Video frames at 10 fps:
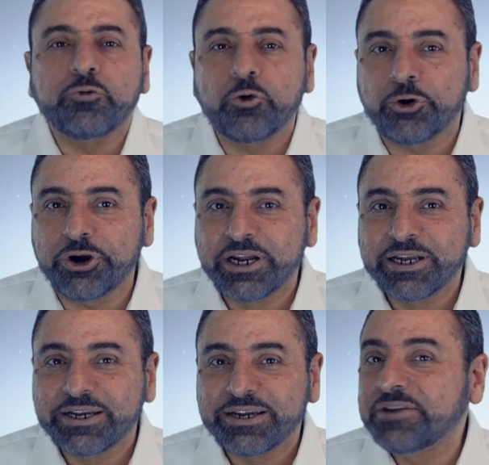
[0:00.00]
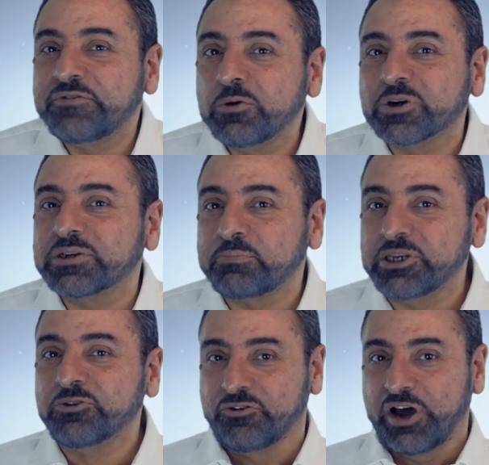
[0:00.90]
for if he was a
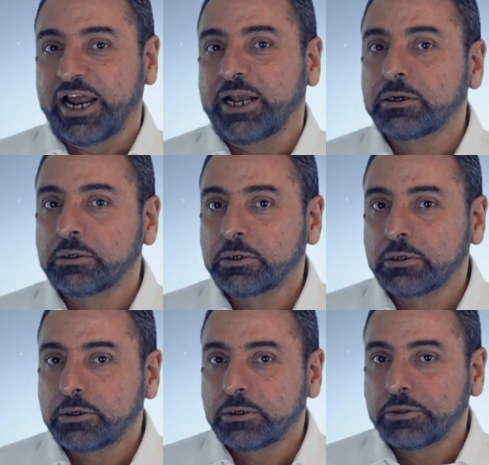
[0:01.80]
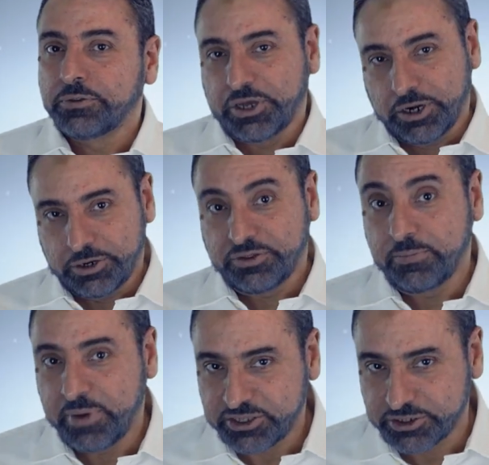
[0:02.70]
pedophile? The younger
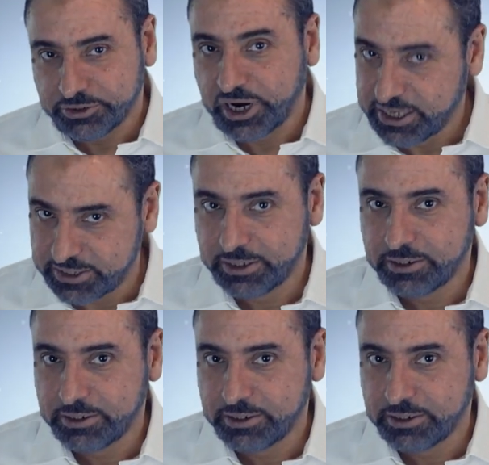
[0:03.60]
the better, right?